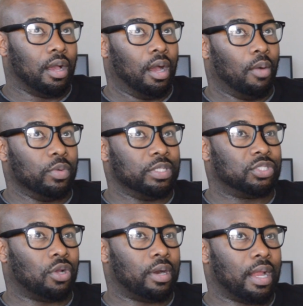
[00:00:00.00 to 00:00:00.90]
We
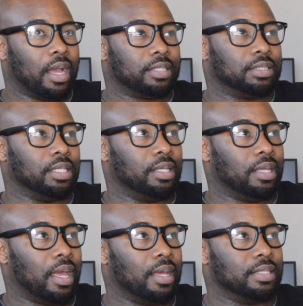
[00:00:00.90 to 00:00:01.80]
started
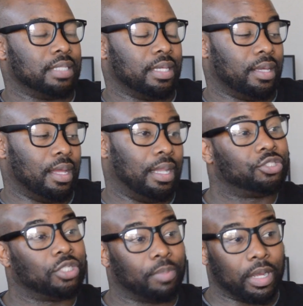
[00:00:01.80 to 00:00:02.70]
actually as a
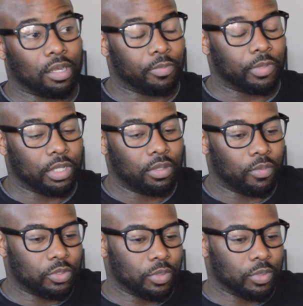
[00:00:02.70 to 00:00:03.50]
electric bike company, which